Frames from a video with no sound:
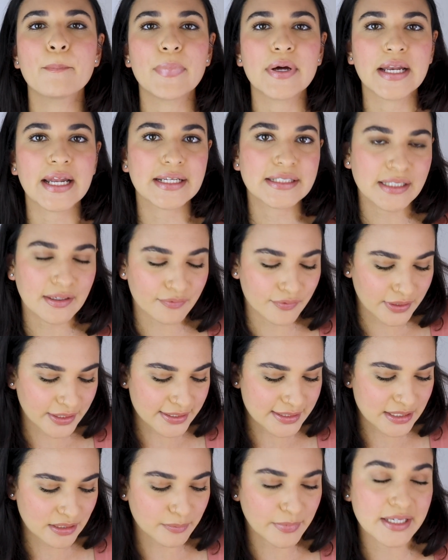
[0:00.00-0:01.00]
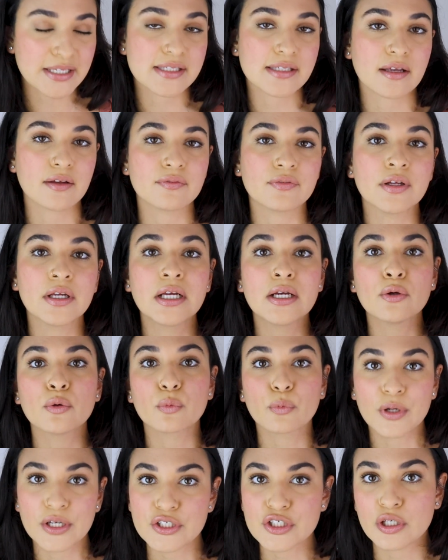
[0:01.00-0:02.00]
but I definitely see myself
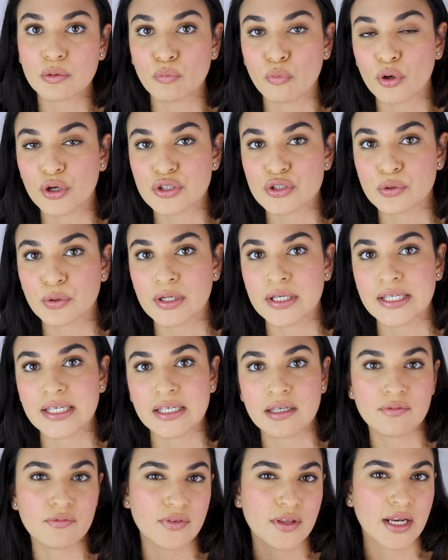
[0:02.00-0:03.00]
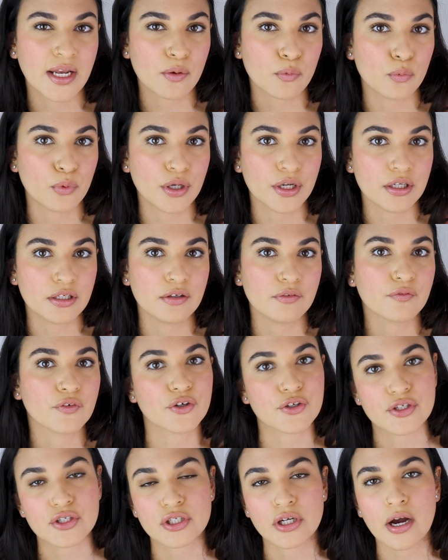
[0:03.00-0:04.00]
reaching more toward Eve than I would
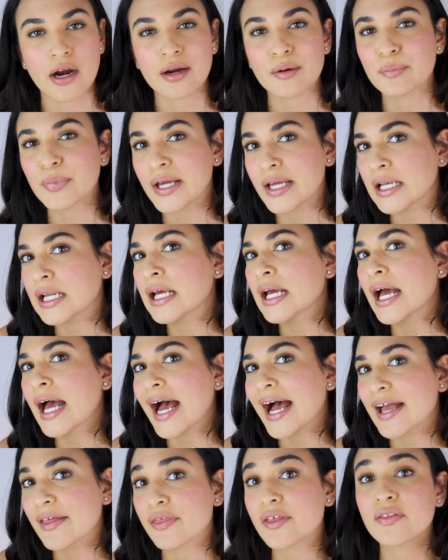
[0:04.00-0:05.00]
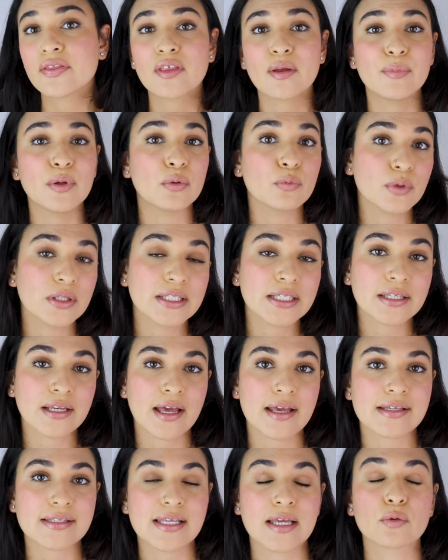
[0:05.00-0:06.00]
for Star. But I think they'll be really
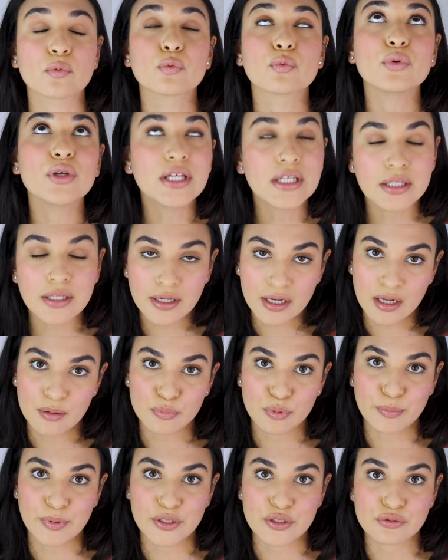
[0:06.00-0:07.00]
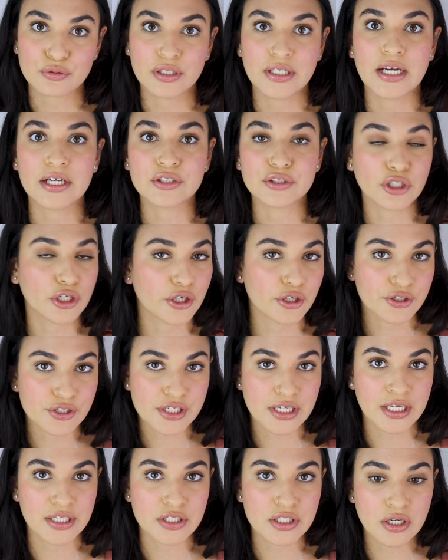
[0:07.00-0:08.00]
nice and really complimentary on darker
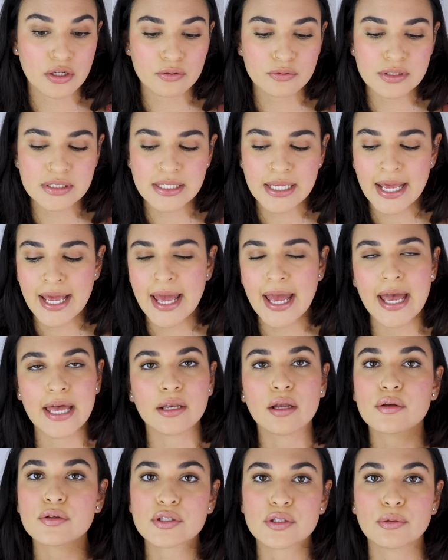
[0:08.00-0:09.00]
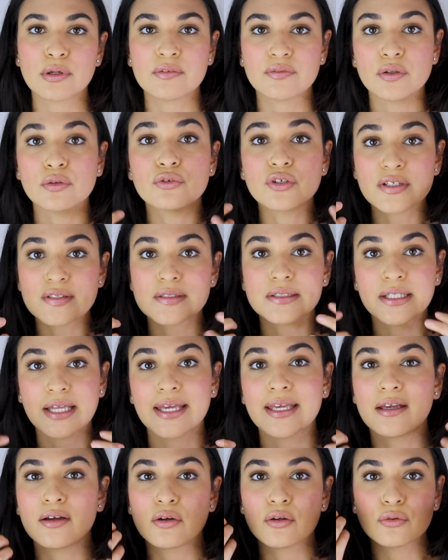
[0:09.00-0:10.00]
skin tones. And also if you just
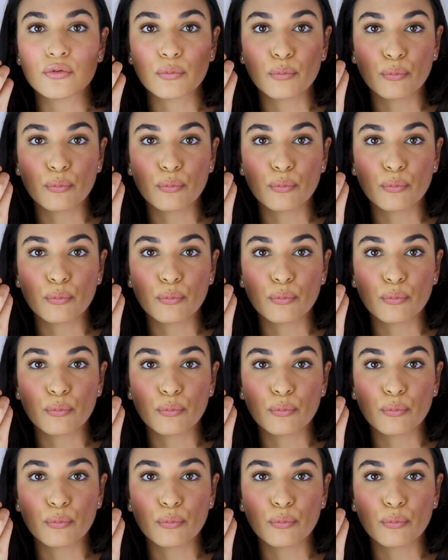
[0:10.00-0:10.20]
like